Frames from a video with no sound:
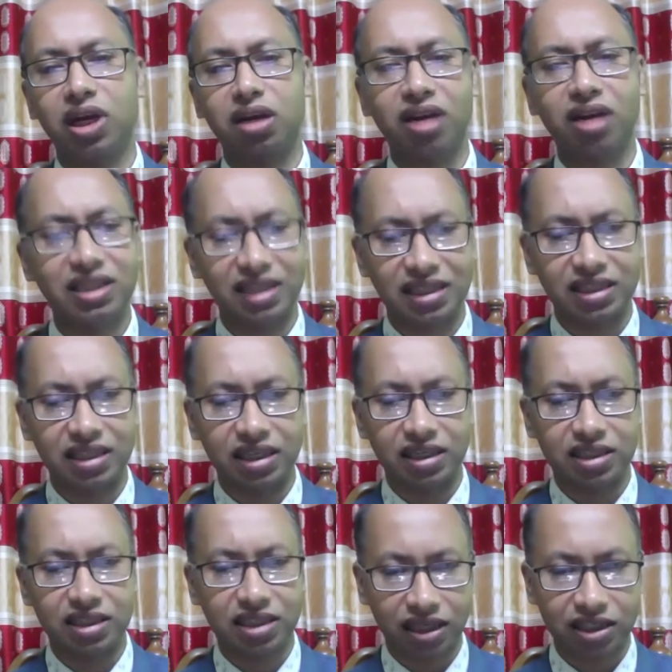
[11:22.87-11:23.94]
a great
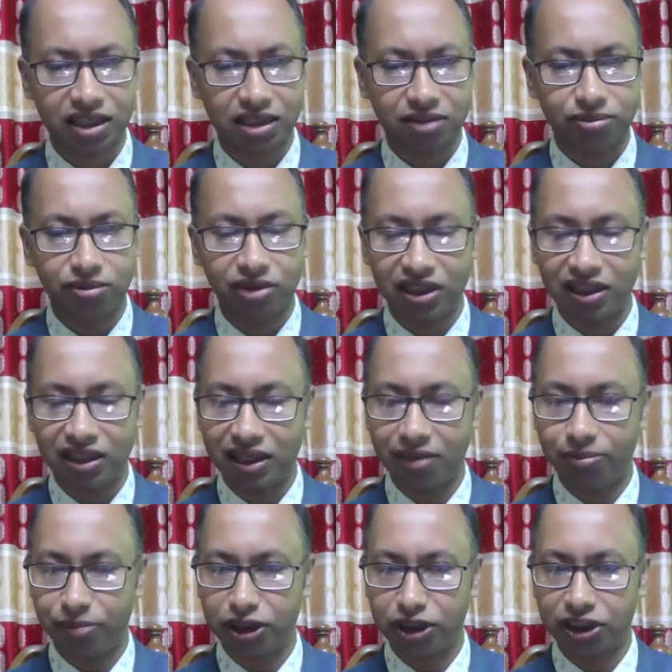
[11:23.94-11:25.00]
extent, successful in
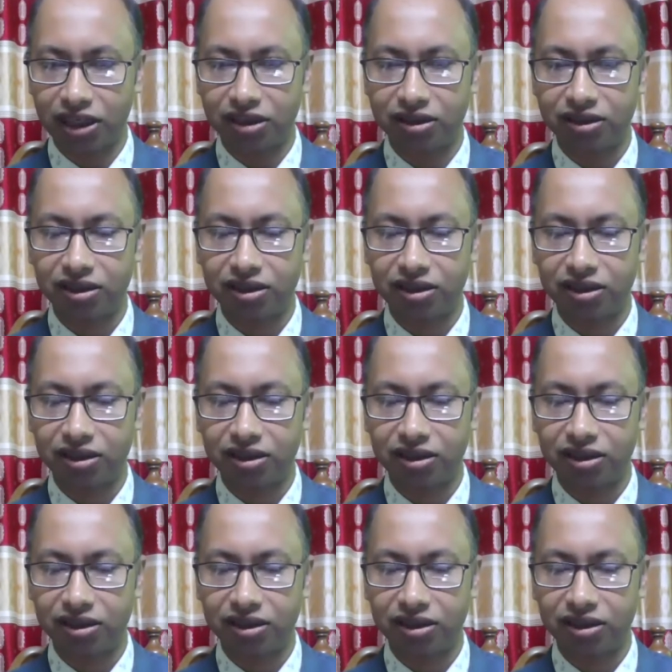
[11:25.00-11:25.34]
their mission.